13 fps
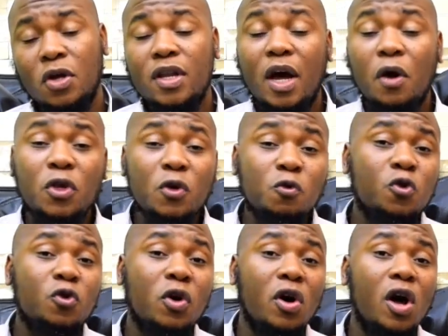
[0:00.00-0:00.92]
Now you
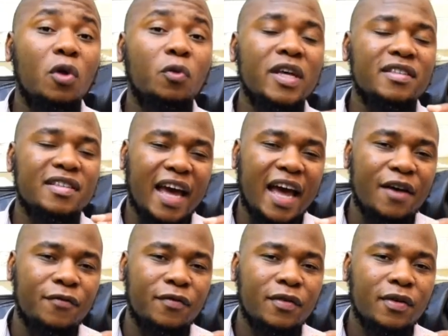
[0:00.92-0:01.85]
should always
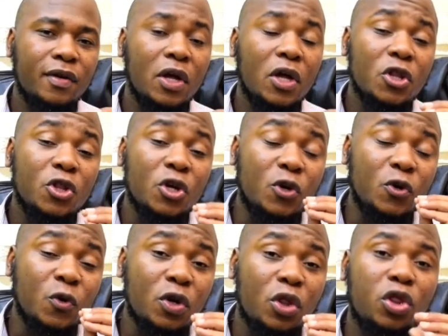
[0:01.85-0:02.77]
have the
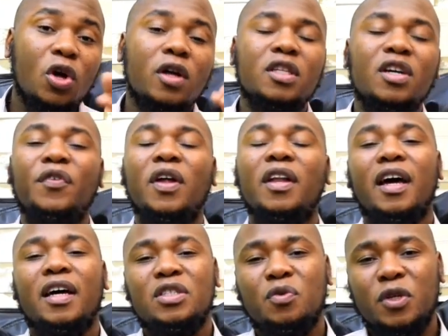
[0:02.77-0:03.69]
good thought of
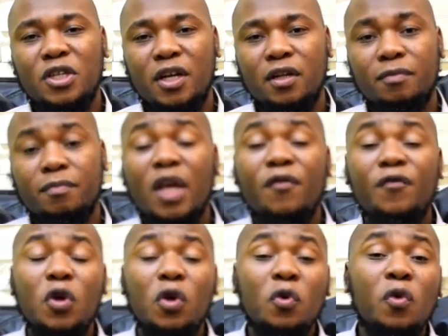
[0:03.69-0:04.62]
Allah Azza wa Jal.
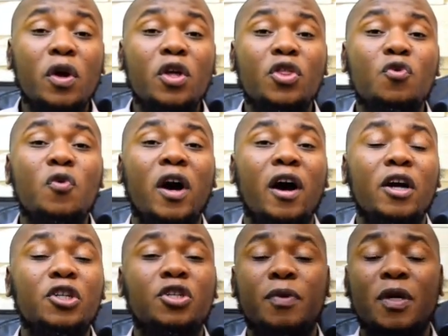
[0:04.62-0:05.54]
If you're going through
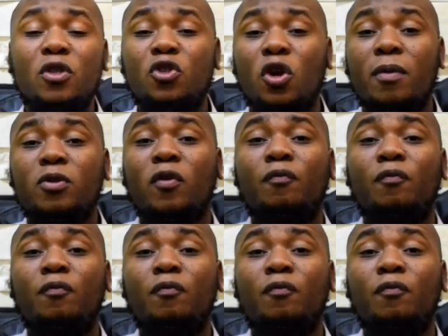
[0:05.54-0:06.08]
hardship in terms